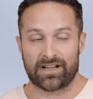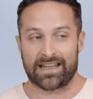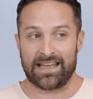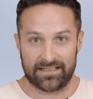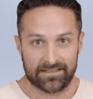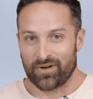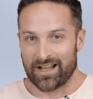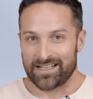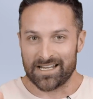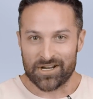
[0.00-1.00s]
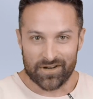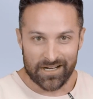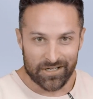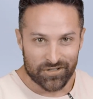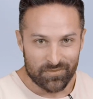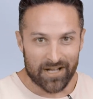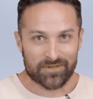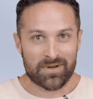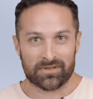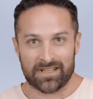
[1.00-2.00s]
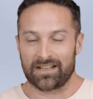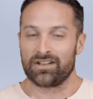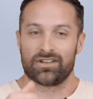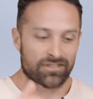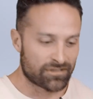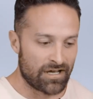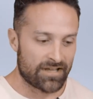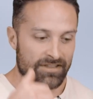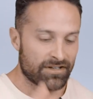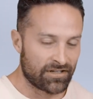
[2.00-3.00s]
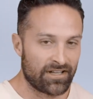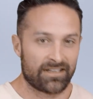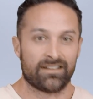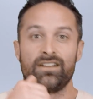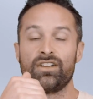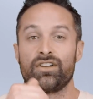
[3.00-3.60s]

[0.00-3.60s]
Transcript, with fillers: Again, when I say you're eating too much, people think sloth, glutton.